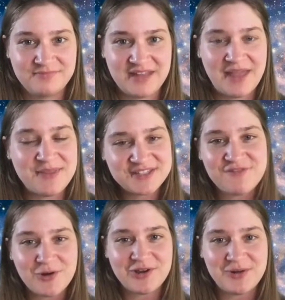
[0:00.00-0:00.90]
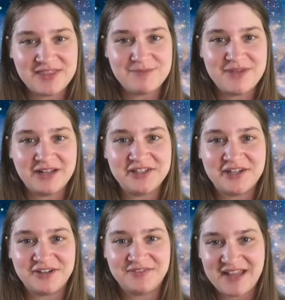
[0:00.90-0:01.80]
And this photo in the middle
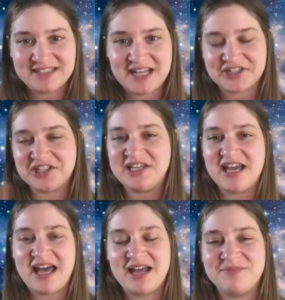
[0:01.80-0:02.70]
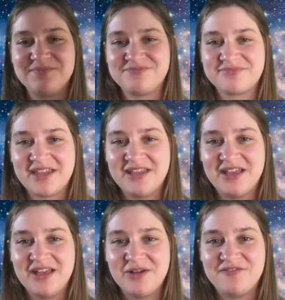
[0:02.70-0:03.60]
here, that's actually
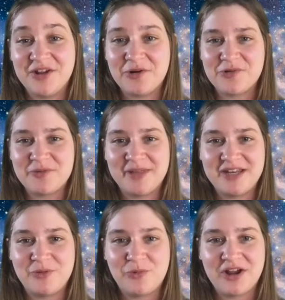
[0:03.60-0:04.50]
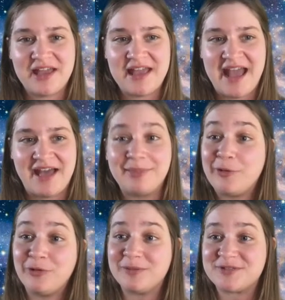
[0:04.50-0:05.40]
Vera Rubin working at
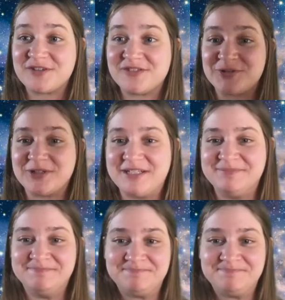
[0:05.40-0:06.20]
Lowell Observatory.